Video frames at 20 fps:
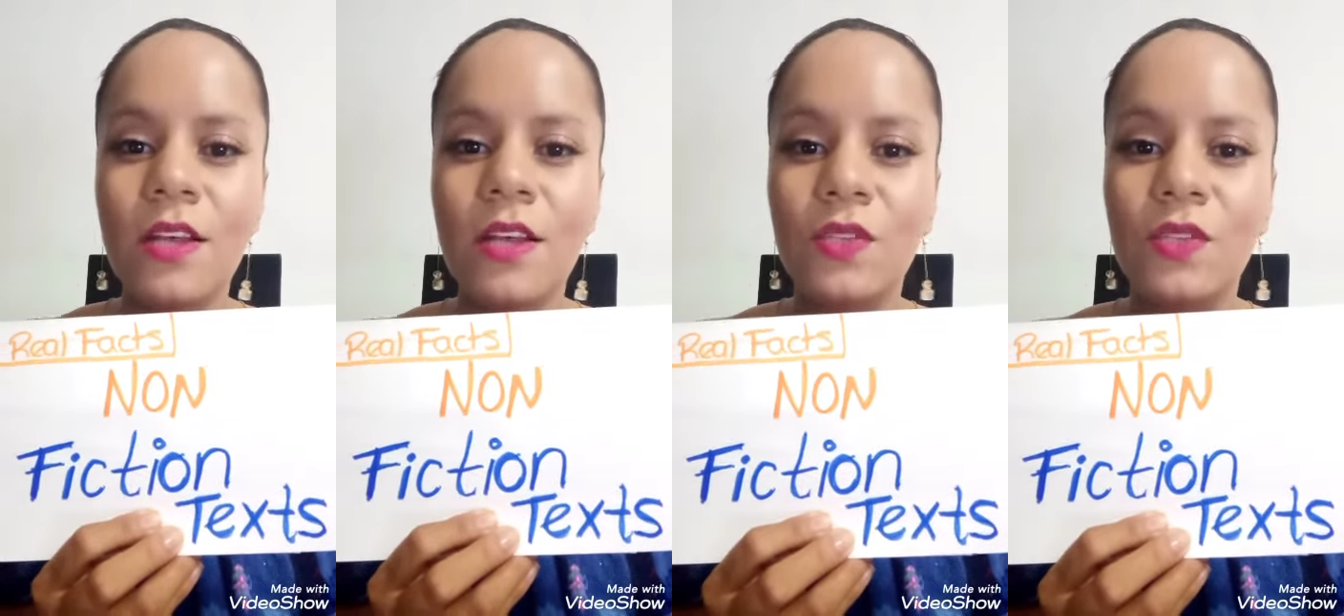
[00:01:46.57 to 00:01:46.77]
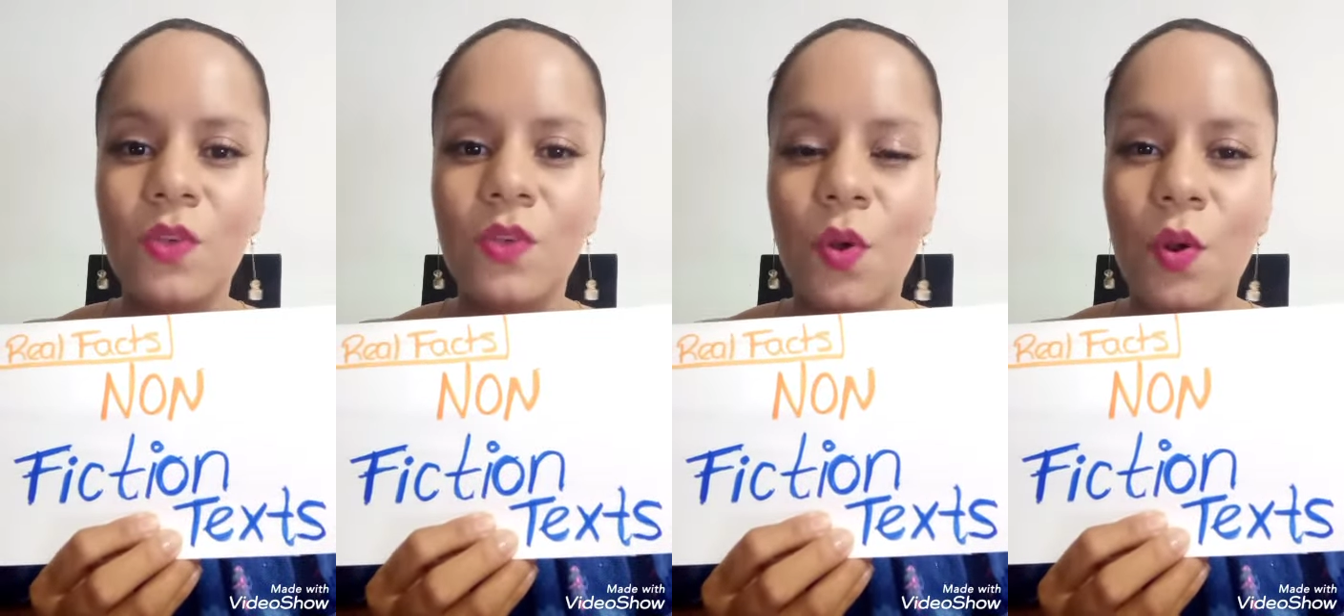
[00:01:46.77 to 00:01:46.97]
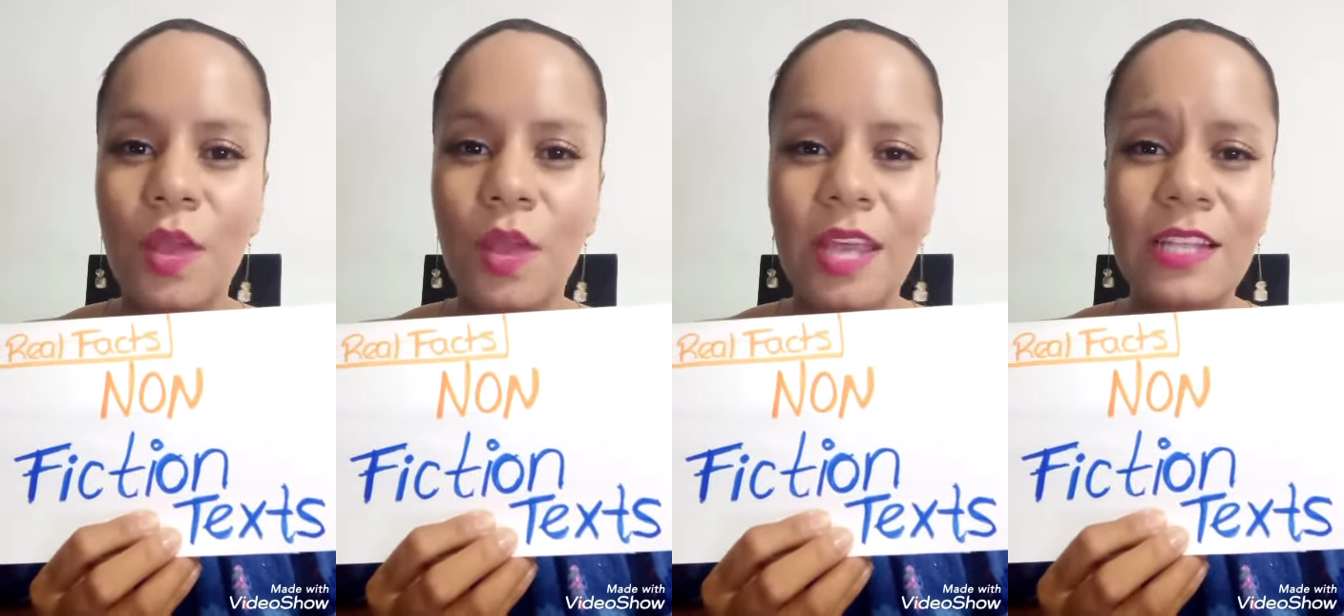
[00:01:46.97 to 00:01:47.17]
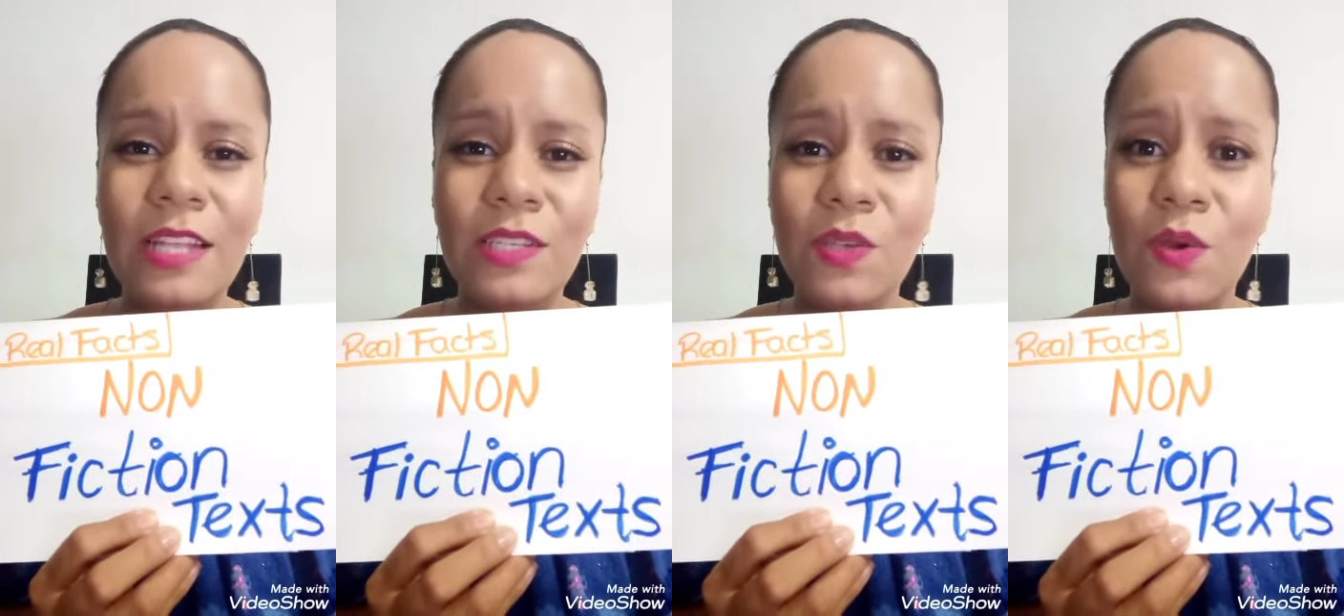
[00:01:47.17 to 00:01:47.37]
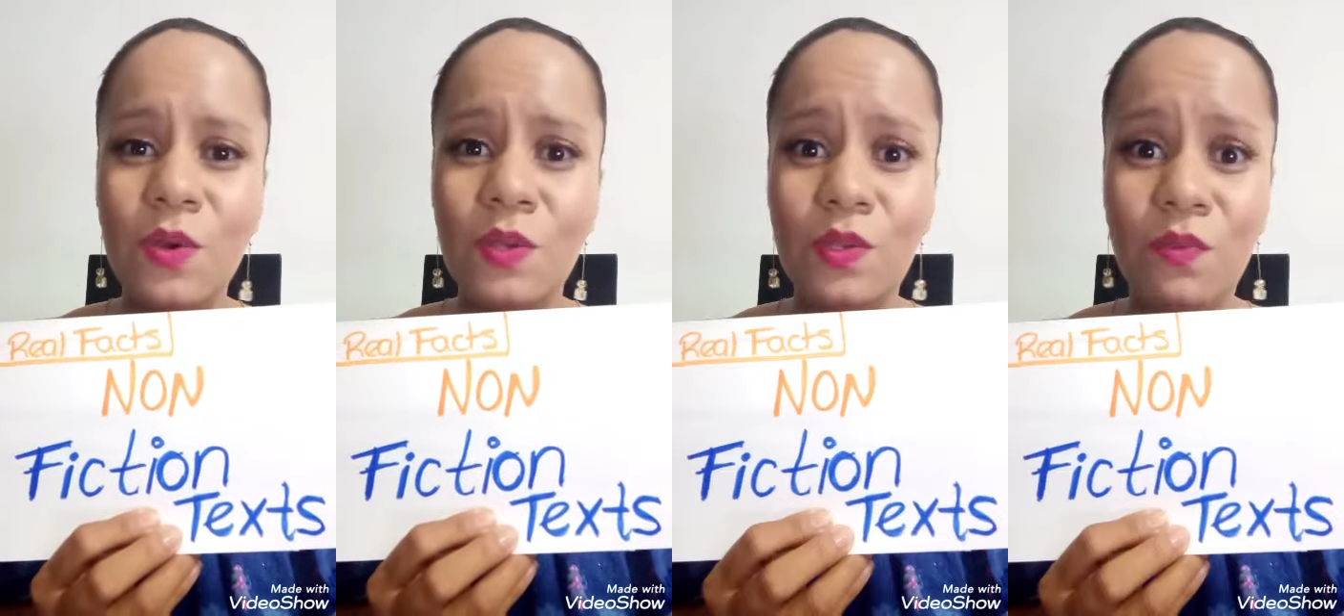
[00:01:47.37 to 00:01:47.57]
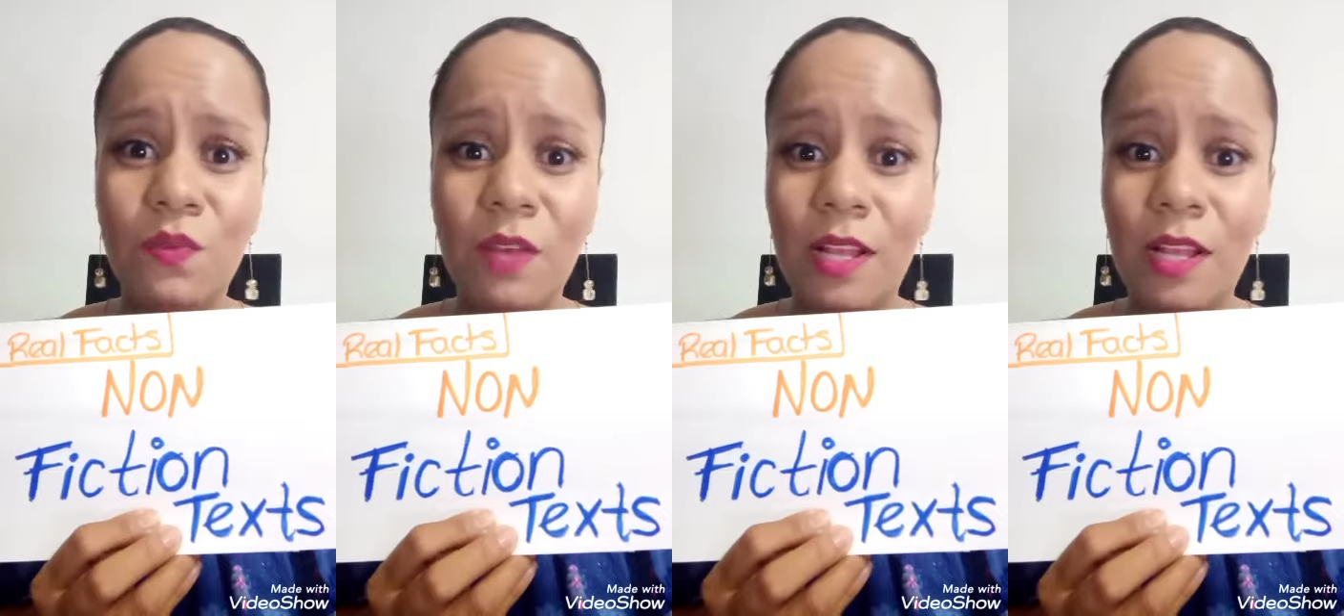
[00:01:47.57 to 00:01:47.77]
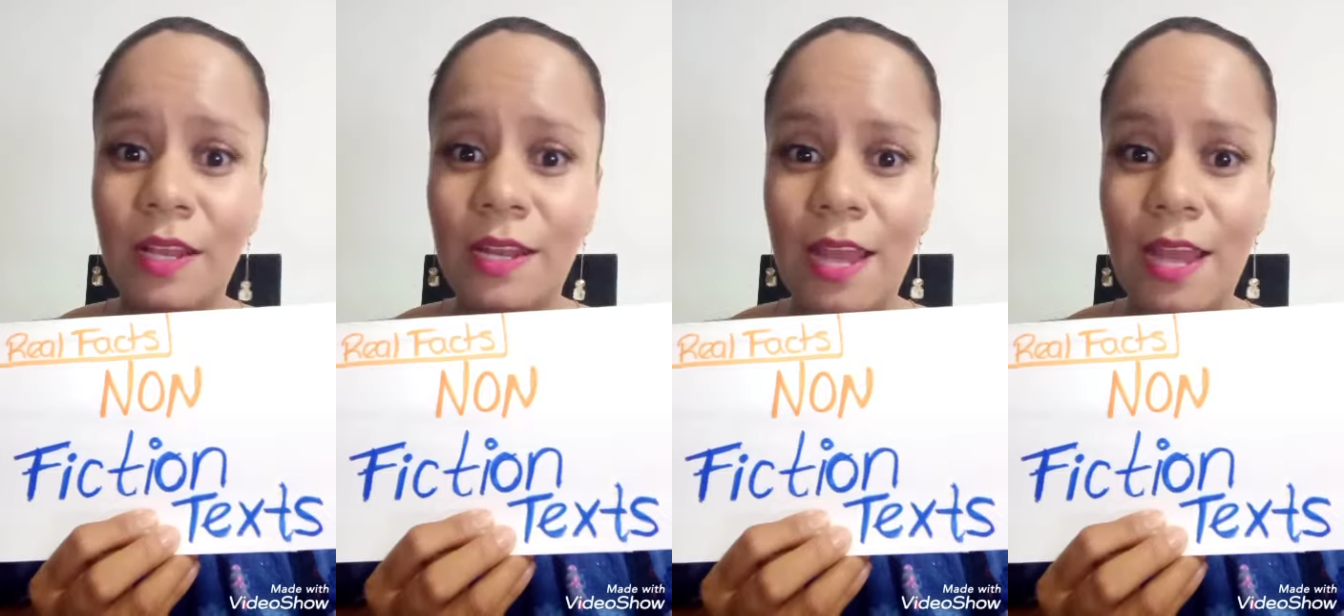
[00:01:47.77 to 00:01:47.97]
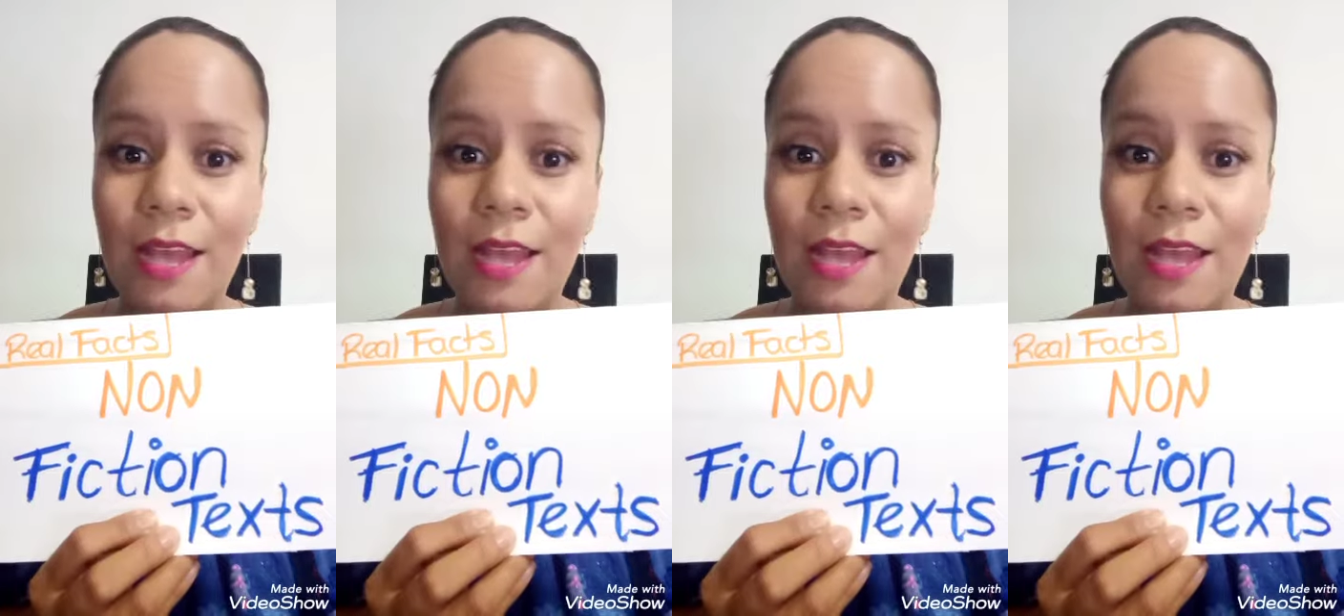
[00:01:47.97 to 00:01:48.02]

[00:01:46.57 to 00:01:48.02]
So it's going to be like